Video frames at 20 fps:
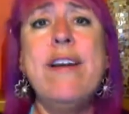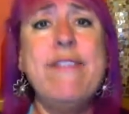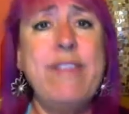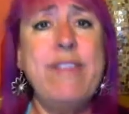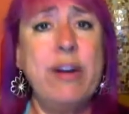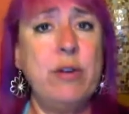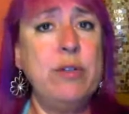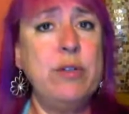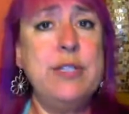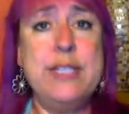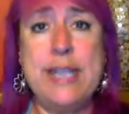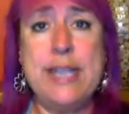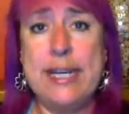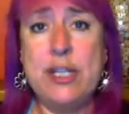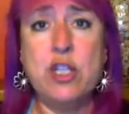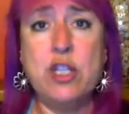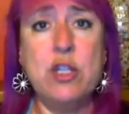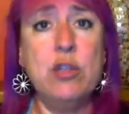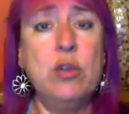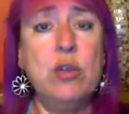
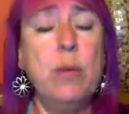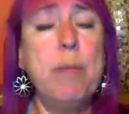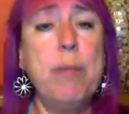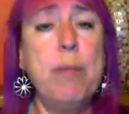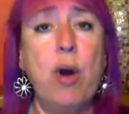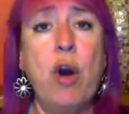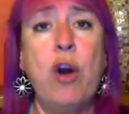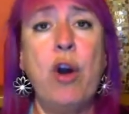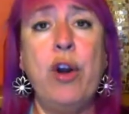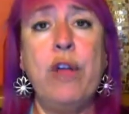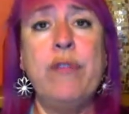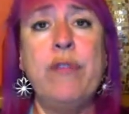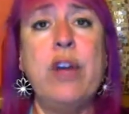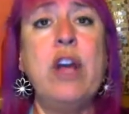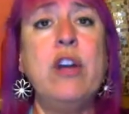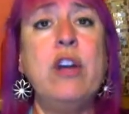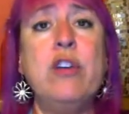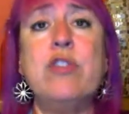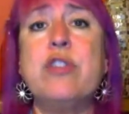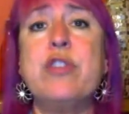foundational part of
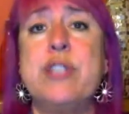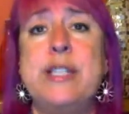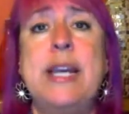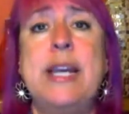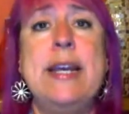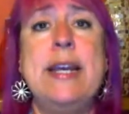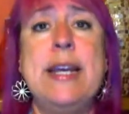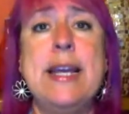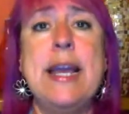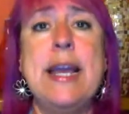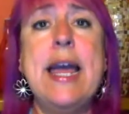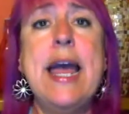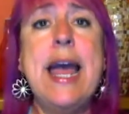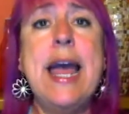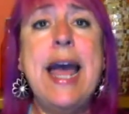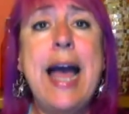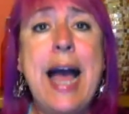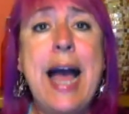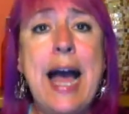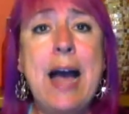understanding
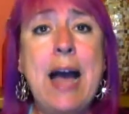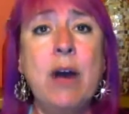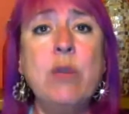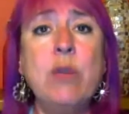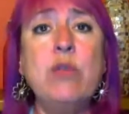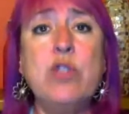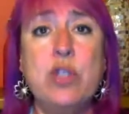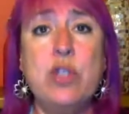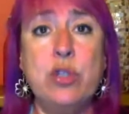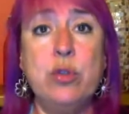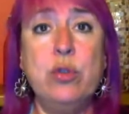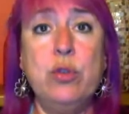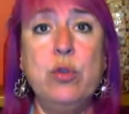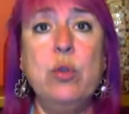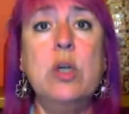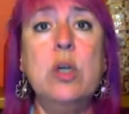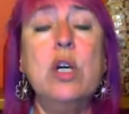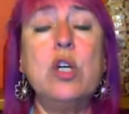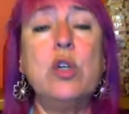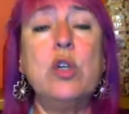how
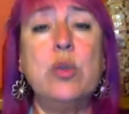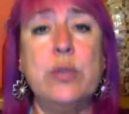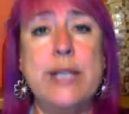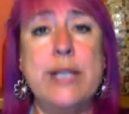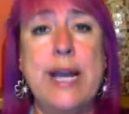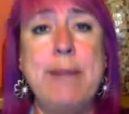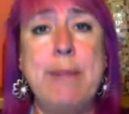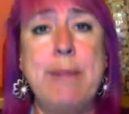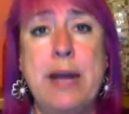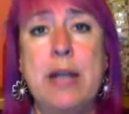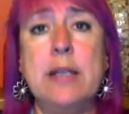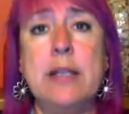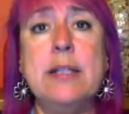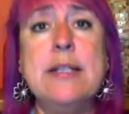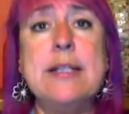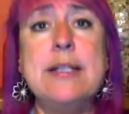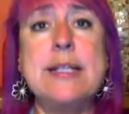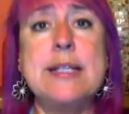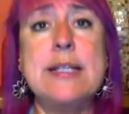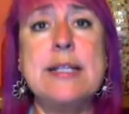to create
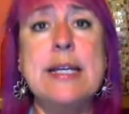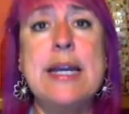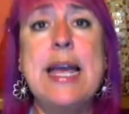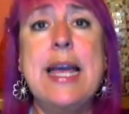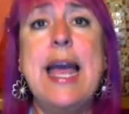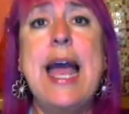balance